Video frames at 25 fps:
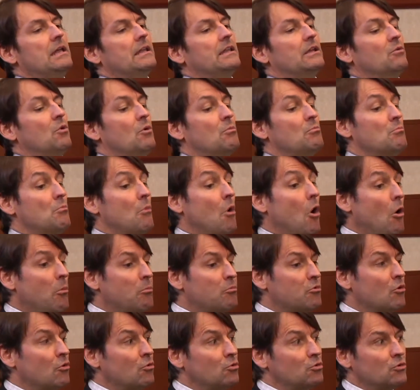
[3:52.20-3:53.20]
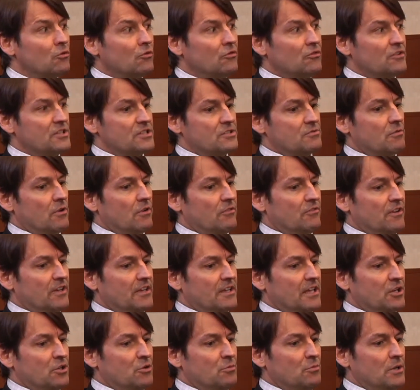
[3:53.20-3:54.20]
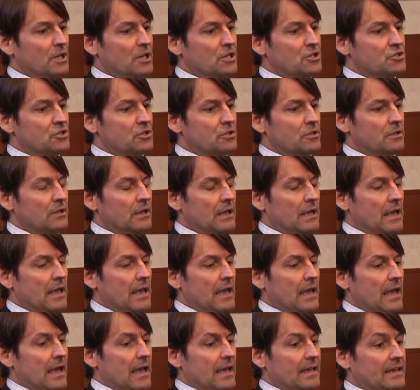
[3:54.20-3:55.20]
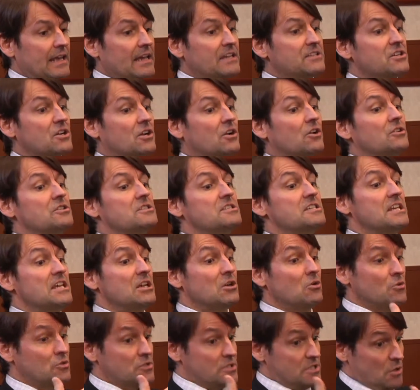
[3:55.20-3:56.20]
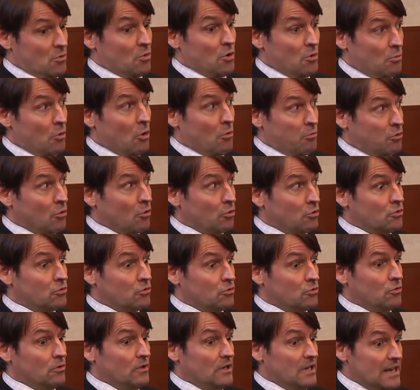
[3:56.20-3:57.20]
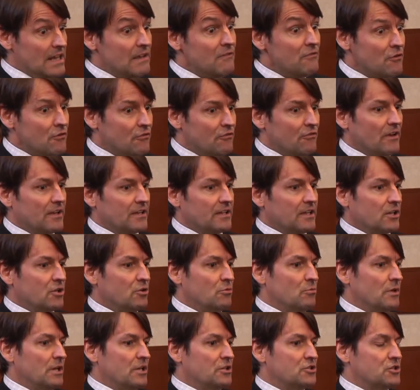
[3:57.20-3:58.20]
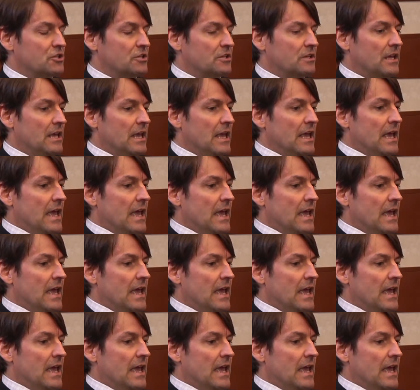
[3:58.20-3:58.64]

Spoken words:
They were more prone to visceral fat accumulation, and as a consequence, they were more prone to liver fat accumulation.